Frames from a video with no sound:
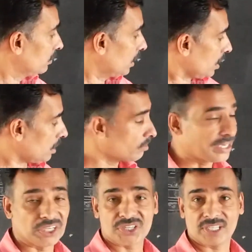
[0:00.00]
there are
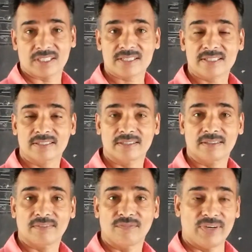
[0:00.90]
occasions
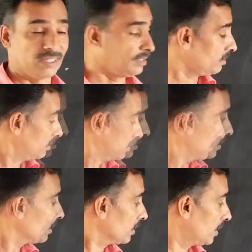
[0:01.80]
when
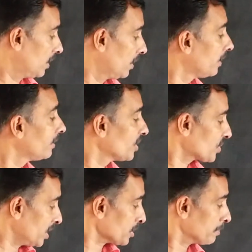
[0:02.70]
the
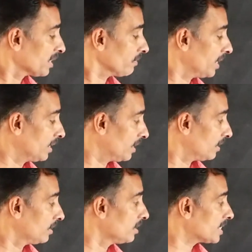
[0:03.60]
distance between the
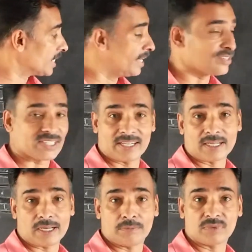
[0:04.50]
earth and
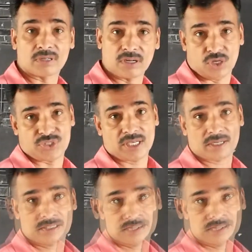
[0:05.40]
sun come closer,